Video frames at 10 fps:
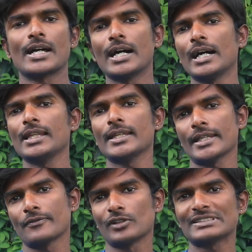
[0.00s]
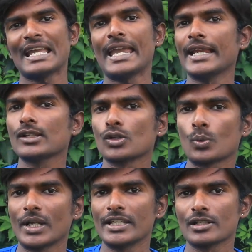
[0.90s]
Earlier it was
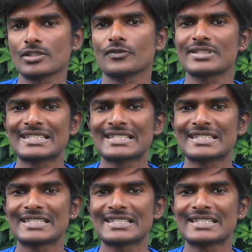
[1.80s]
801 euros for